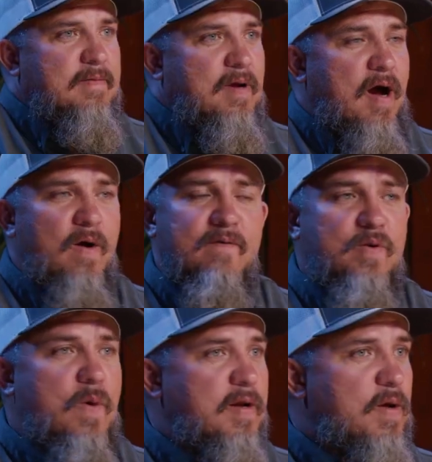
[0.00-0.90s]
However you
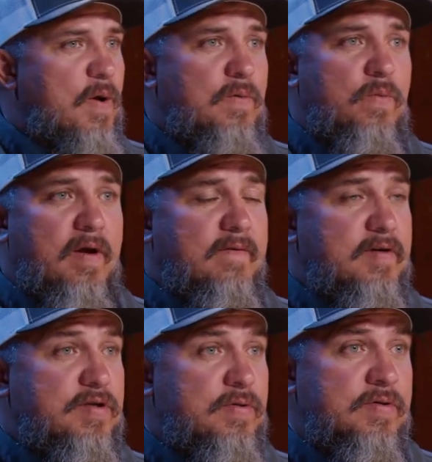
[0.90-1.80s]
want to go, whatever you
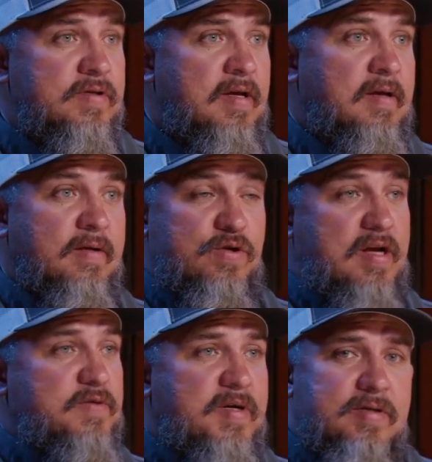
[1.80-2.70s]
choose.
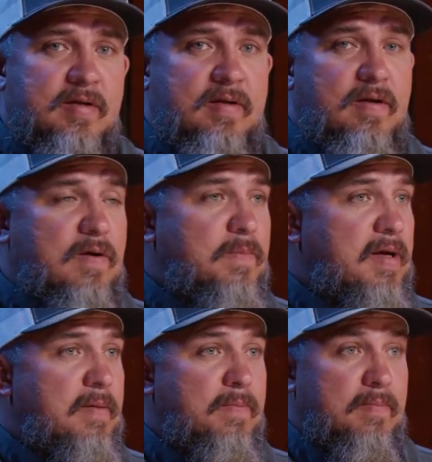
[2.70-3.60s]
Transmission, you could
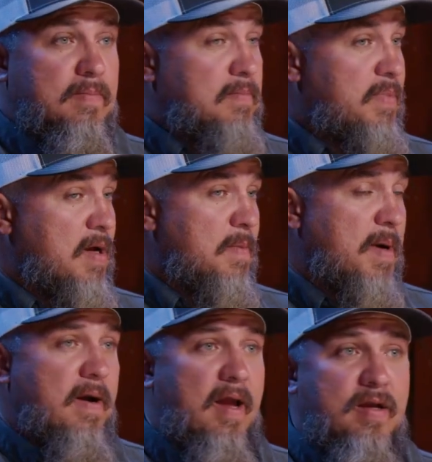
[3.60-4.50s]
be become a bear
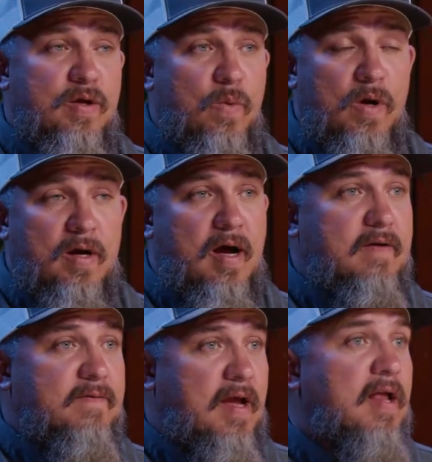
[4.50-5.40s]
hand, you can work out of
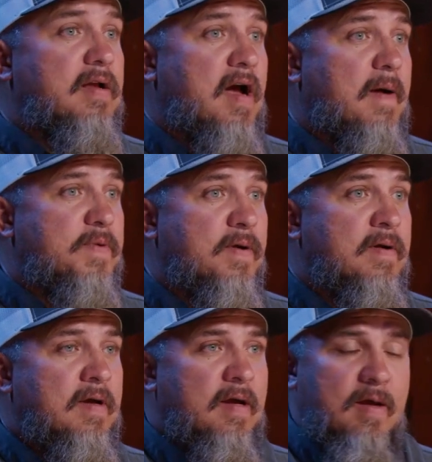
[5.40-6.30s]
a helicopter.
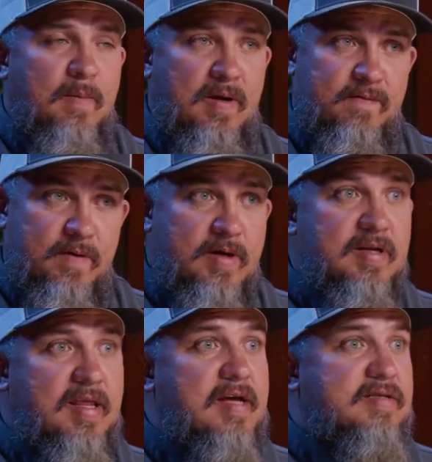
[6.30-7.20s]
I mean, if you're into
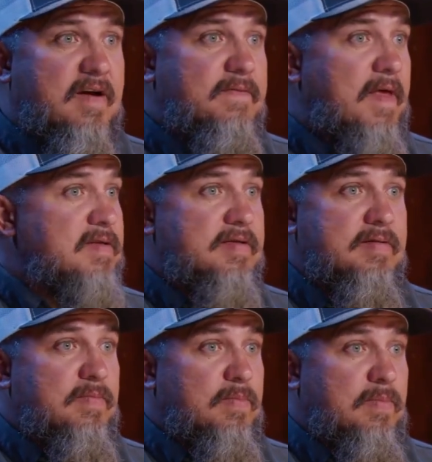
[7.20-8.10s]
that stuff, that's
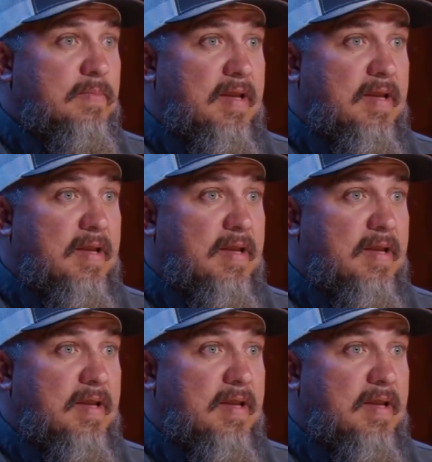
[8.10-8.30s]
yep.